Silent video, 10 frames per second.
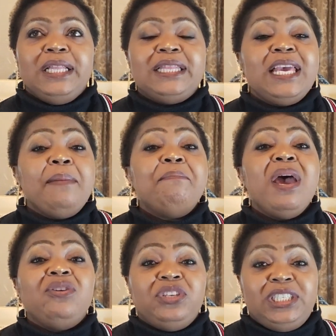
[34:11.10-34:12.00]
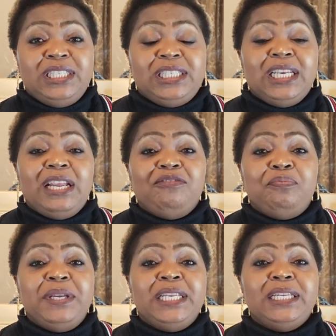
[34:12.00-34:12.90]
There are marriages that have
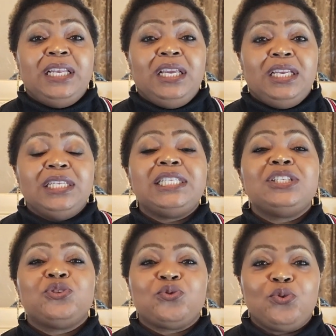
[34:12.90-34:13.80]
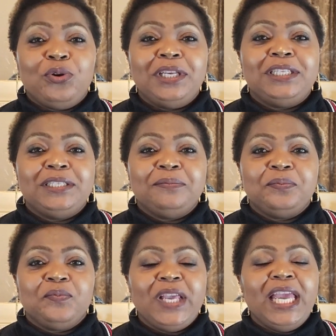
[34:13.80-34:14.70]
been destroyed,
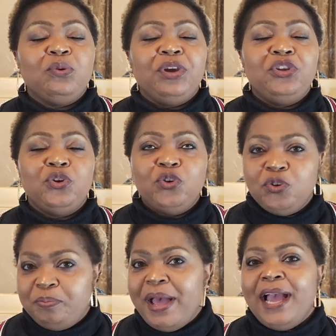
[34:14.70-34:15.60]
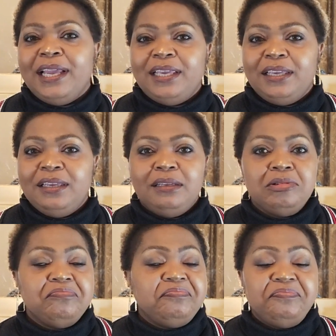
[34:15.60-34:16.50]
and when you look back,
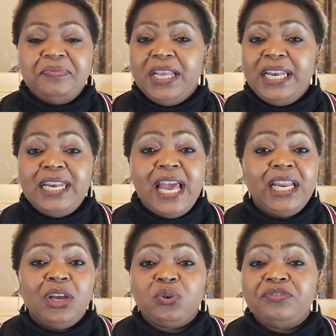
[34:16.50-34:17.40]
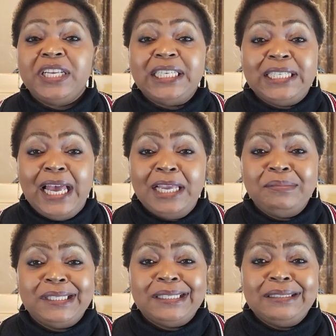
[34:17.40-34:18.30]
nine out of ten
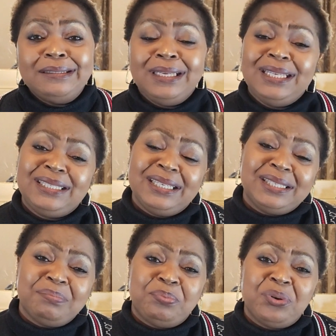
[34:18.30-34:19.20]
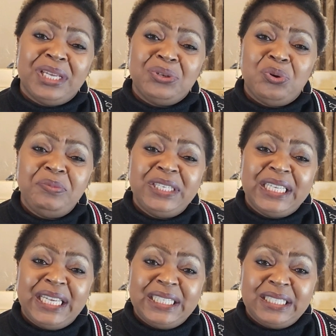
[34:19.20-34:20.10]
times, it's just broken
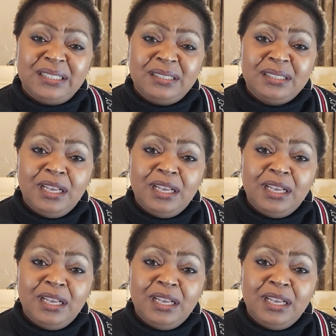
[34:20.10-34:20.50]
communication